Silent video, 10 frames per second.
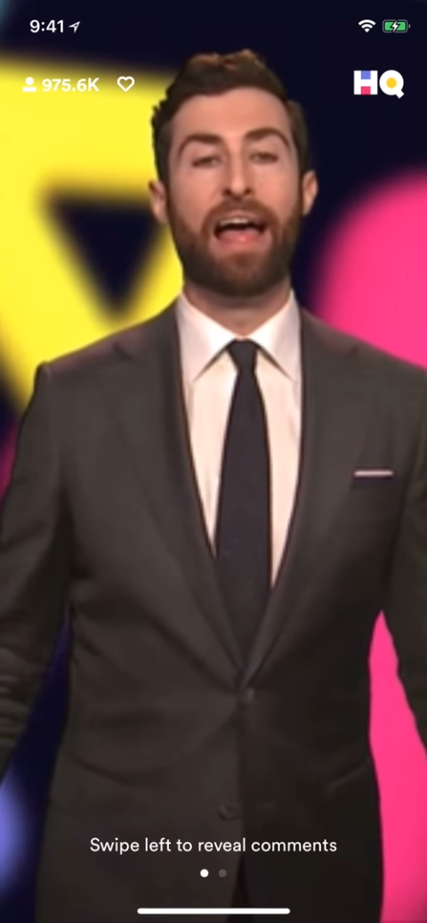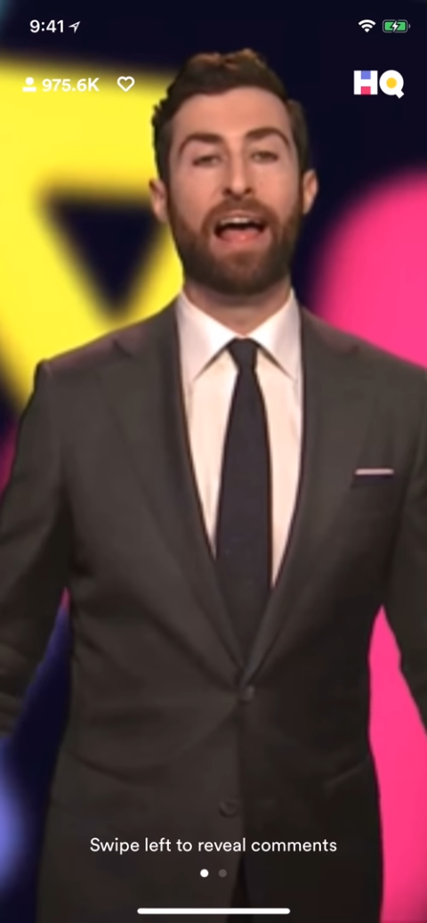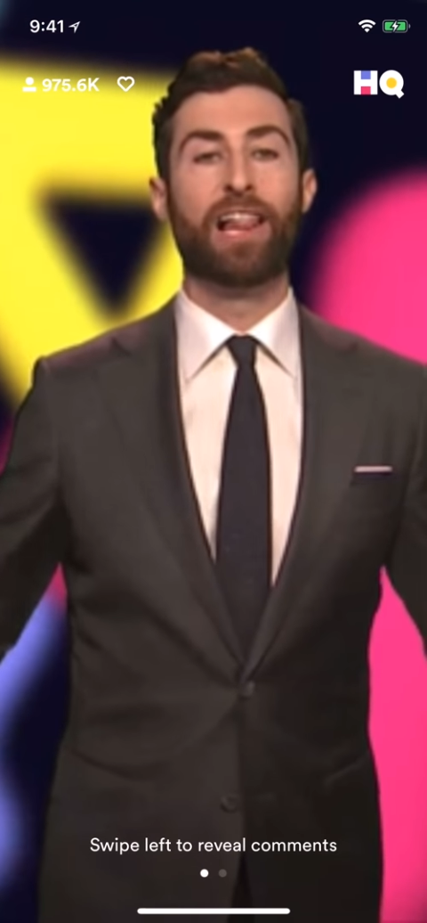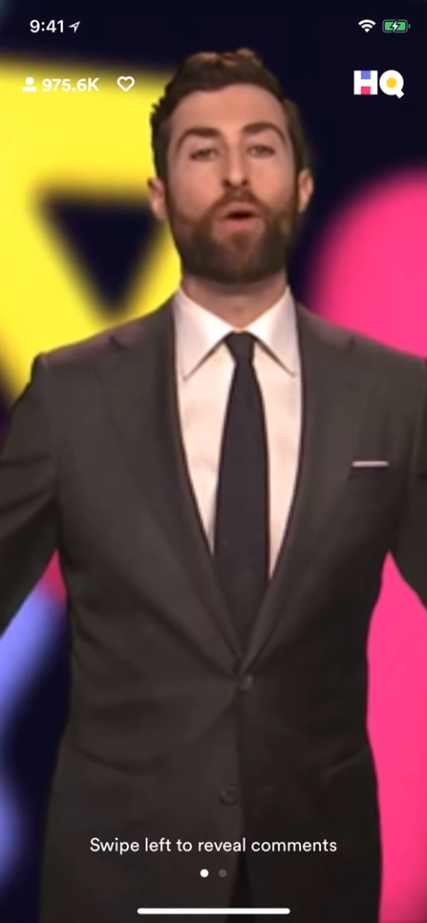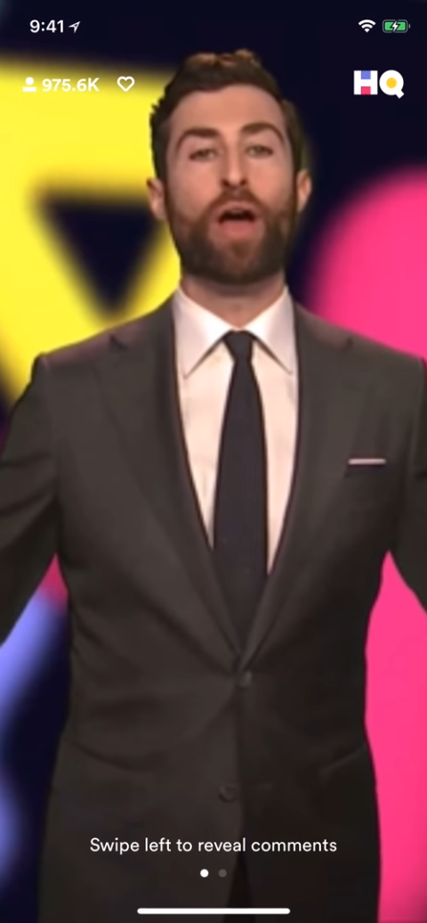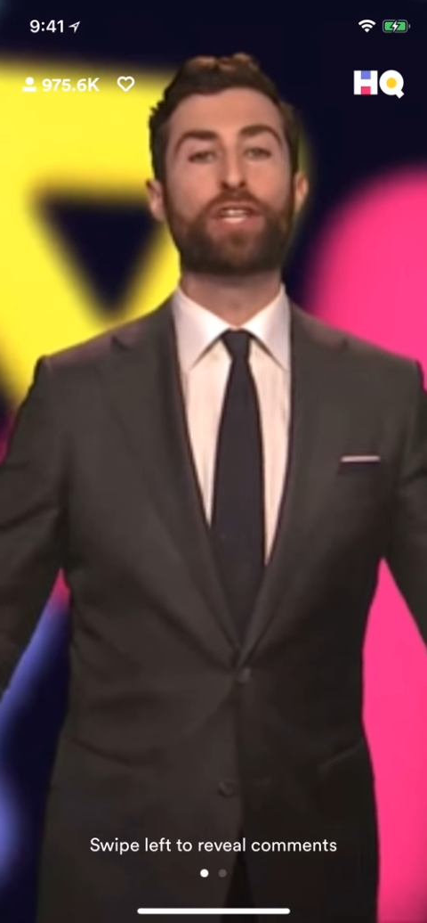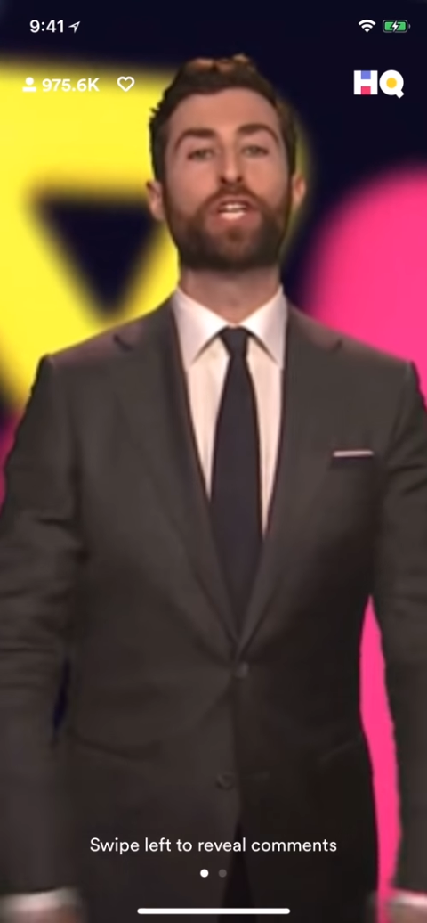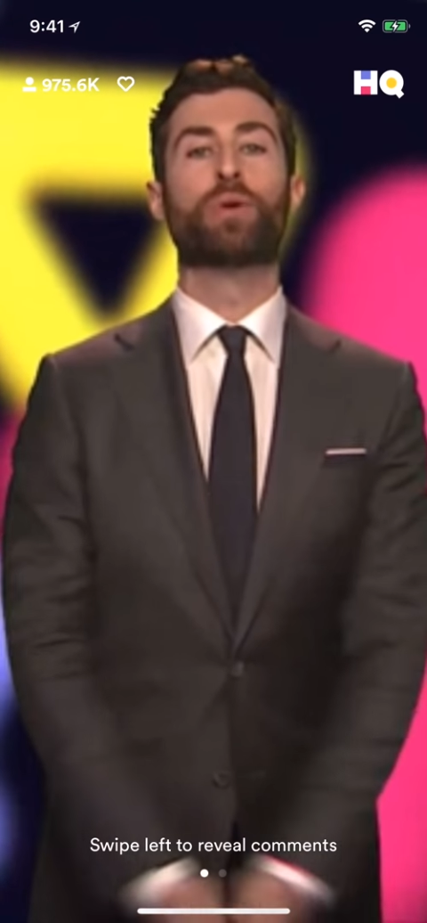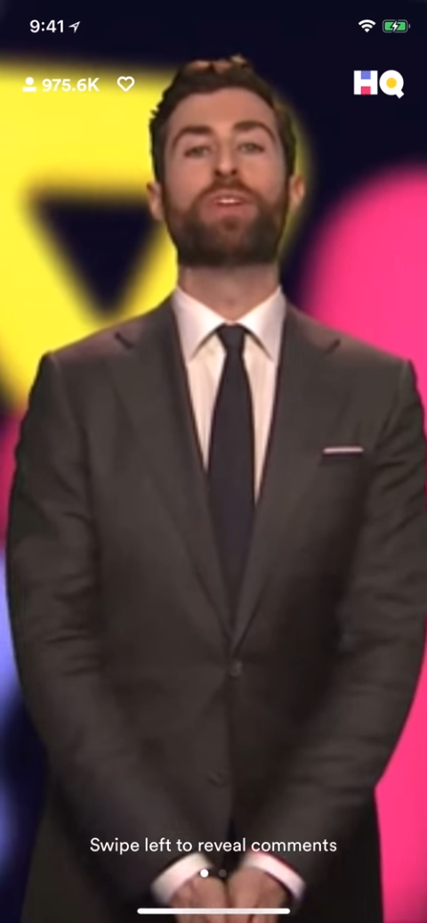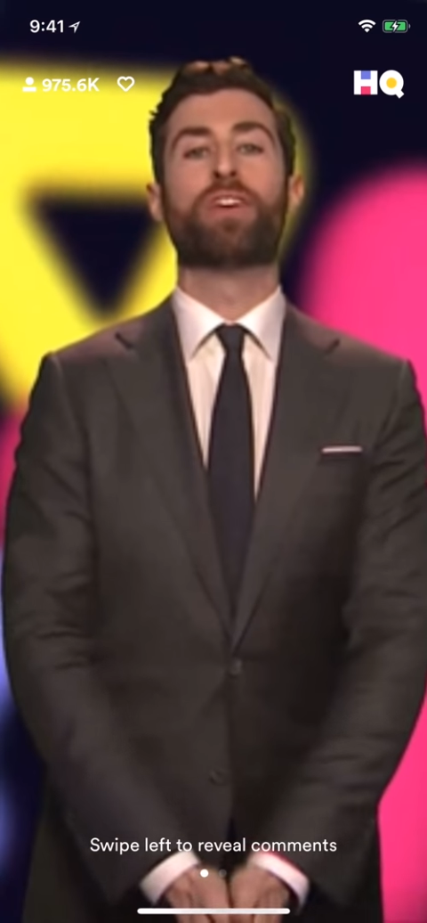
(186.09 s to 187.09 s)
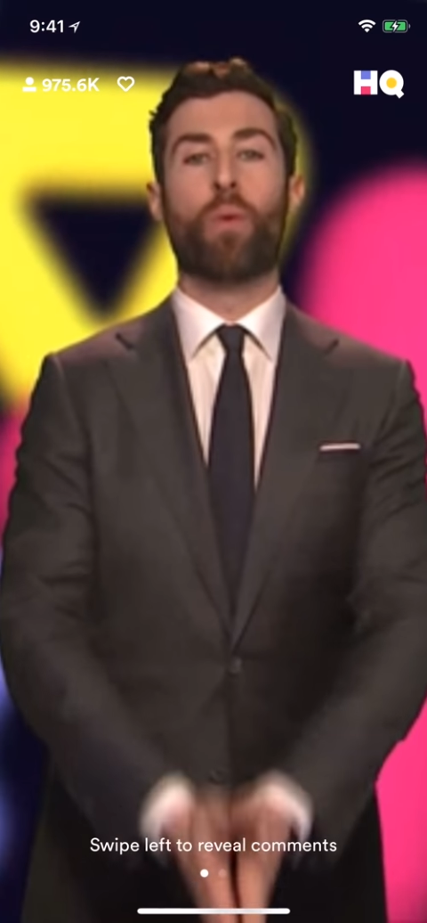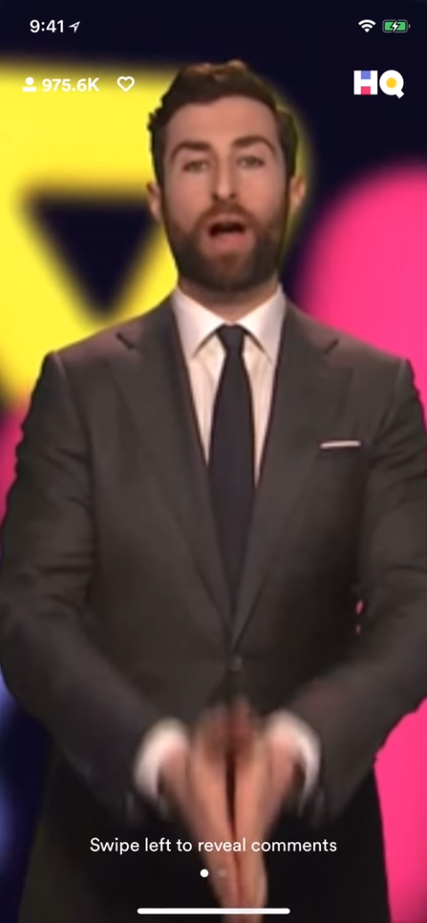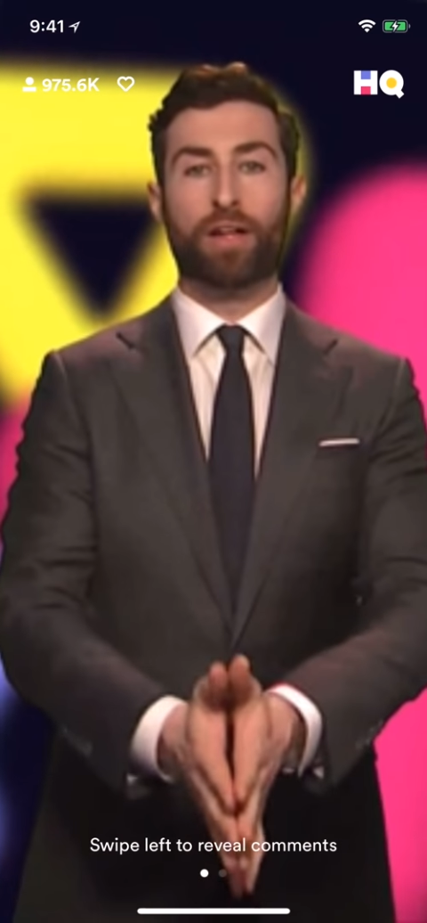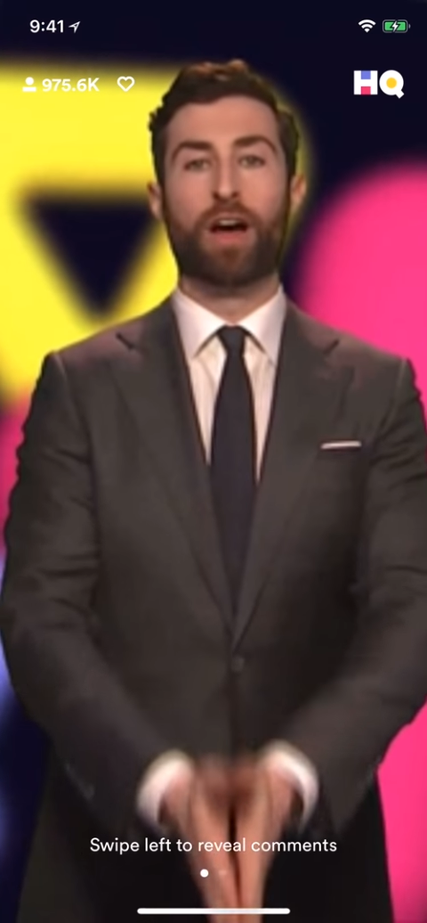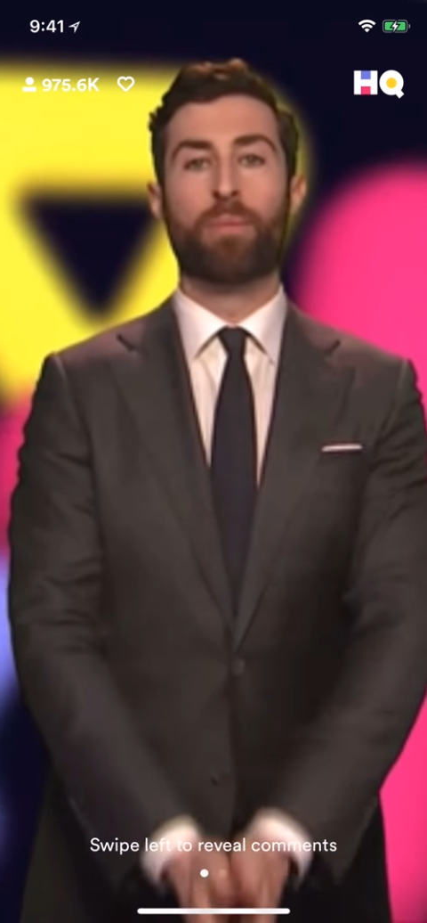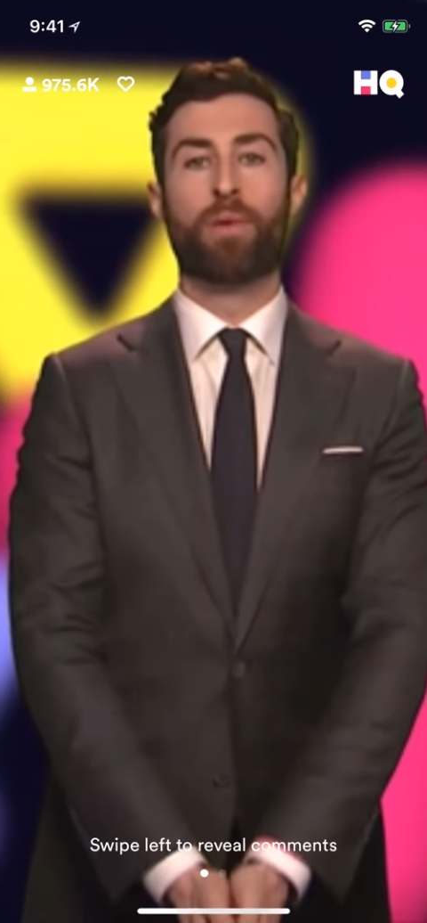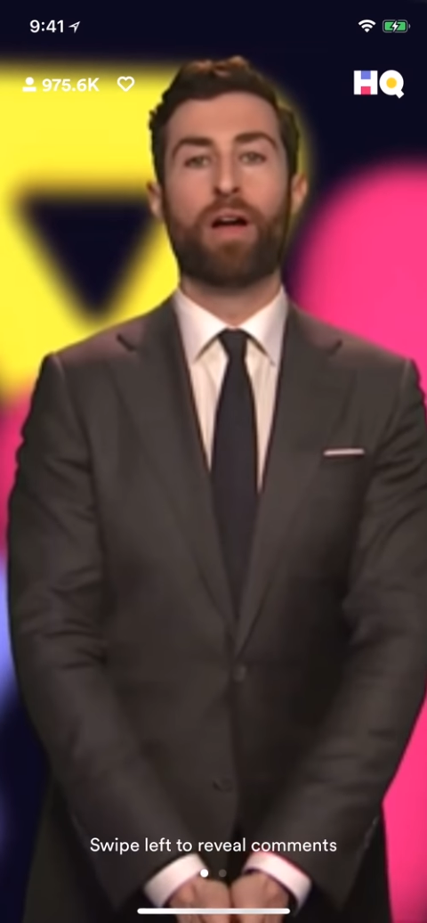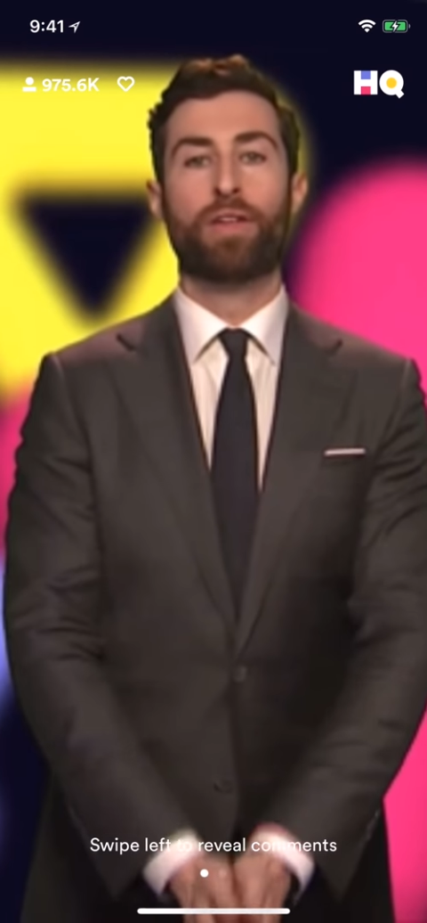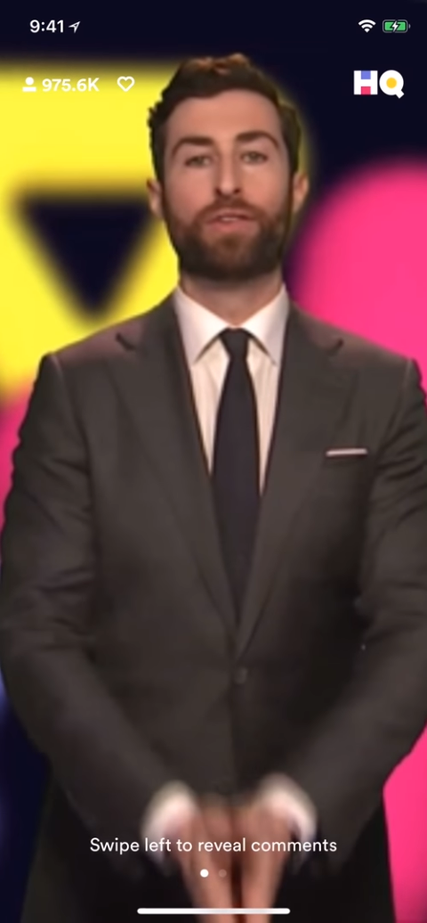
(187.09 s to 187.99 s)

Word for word: Hello, H cuties, and welcome